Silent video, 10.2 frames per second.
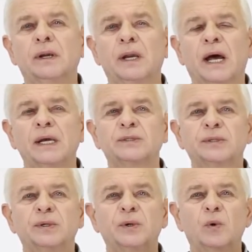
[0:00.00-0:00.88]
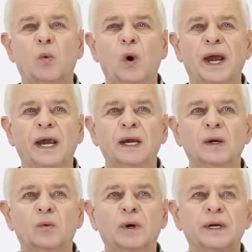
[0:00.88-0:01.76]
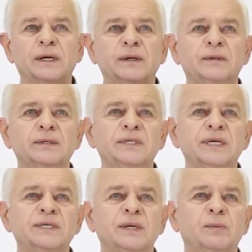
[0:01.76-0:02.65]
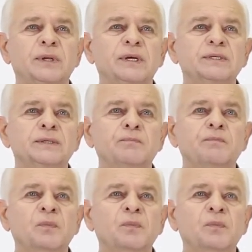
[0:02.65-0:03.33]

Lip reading: nicer way. We're going to see some of this.